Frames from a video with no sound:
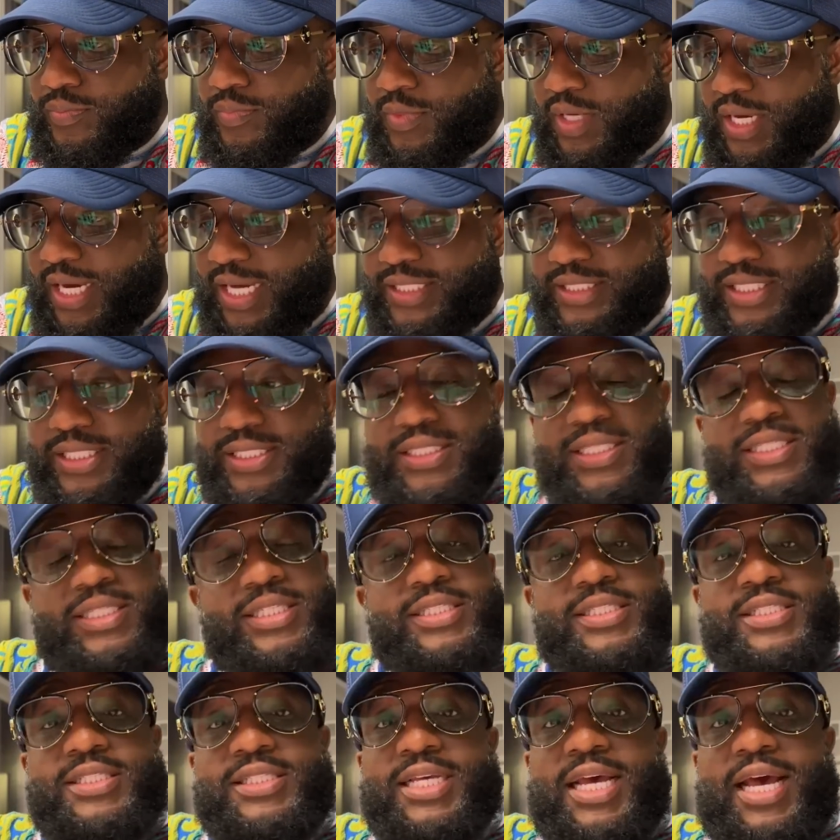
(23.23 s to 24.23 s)
I think that this
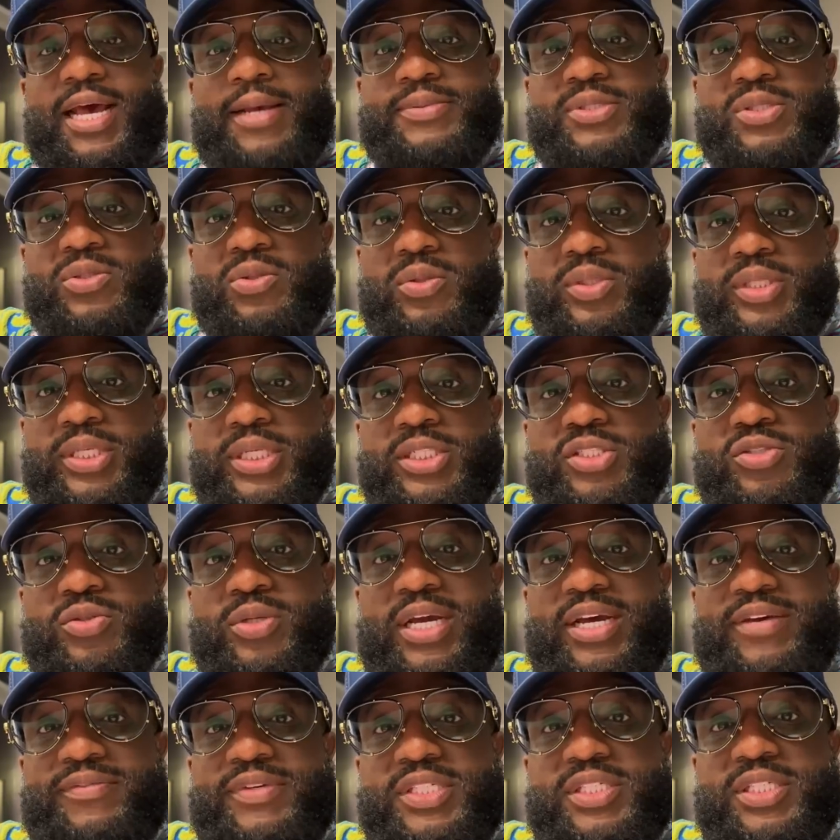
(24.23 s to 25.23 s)
is absolutely a
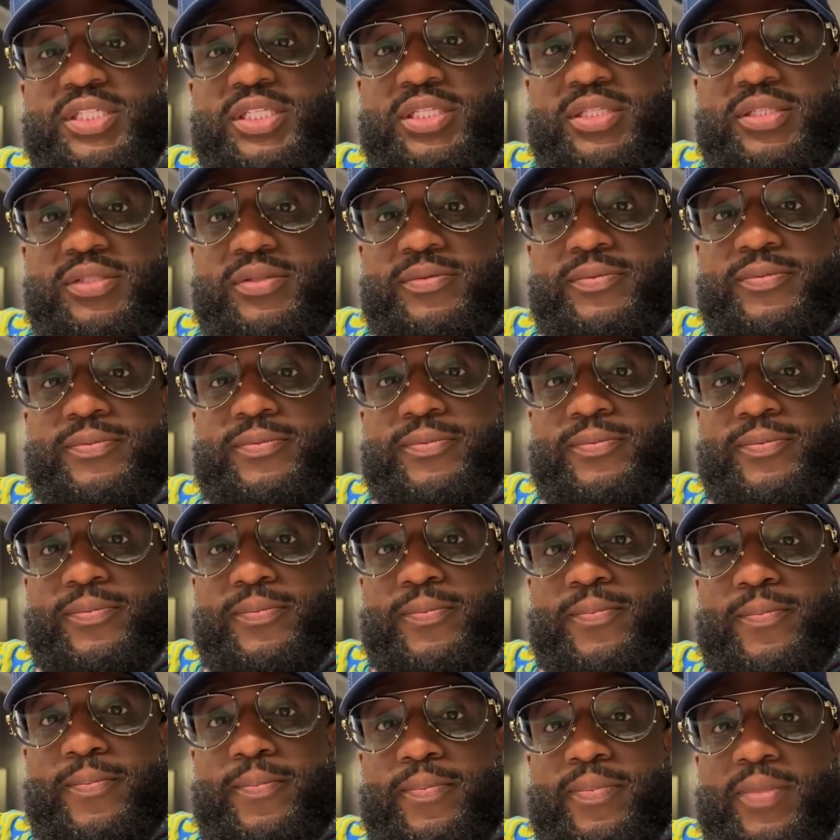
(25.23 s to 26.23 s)
travesty.
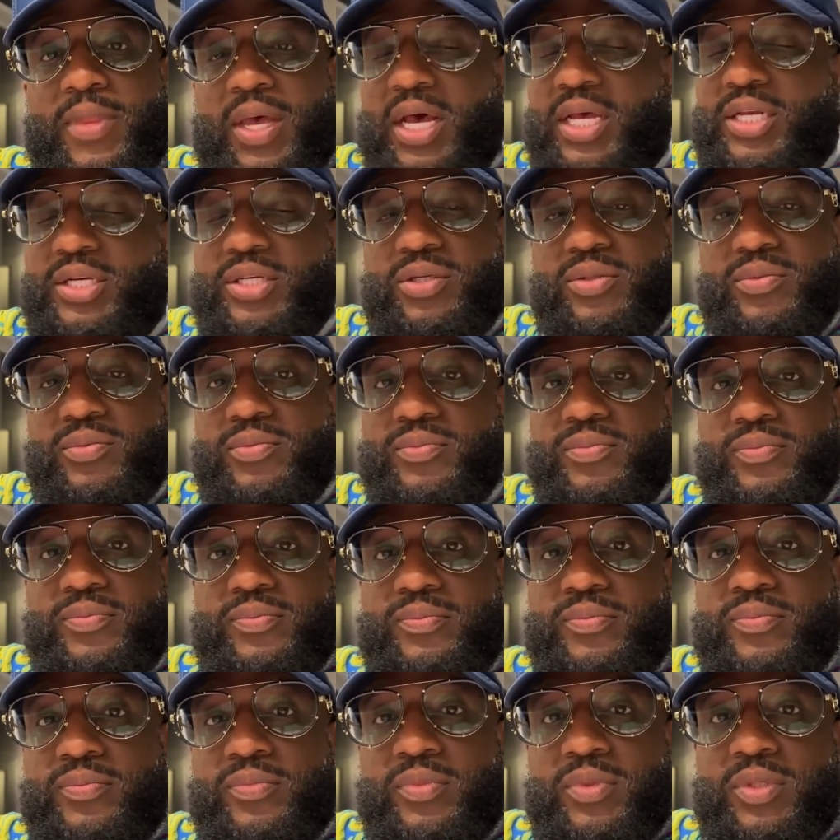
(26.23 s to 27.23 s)
I do.
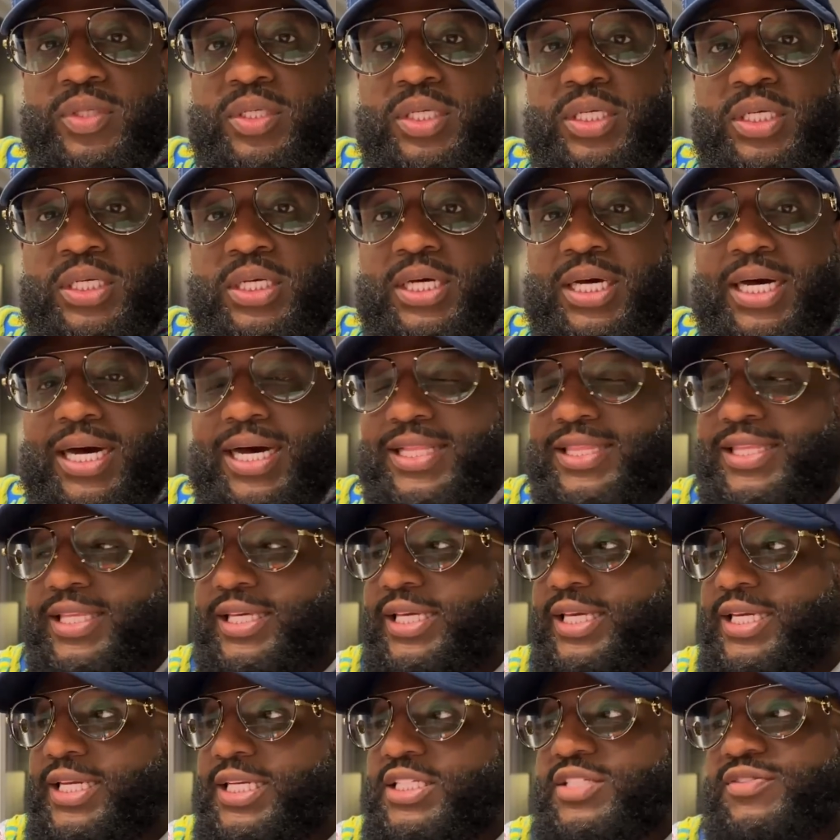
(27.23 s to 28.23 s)
I think
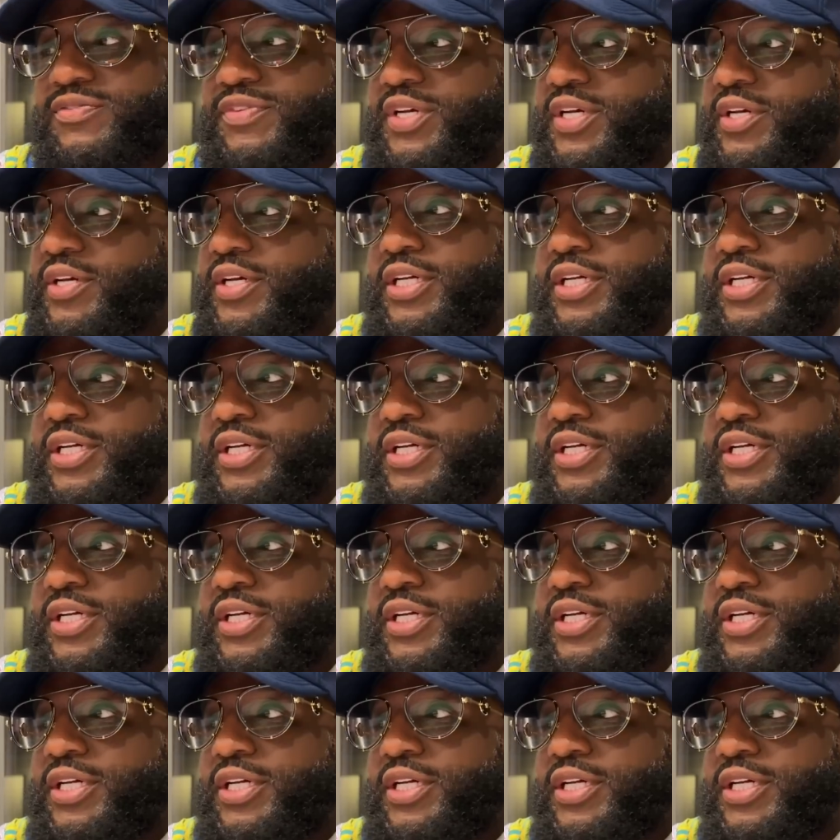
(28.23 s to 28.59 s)
it is very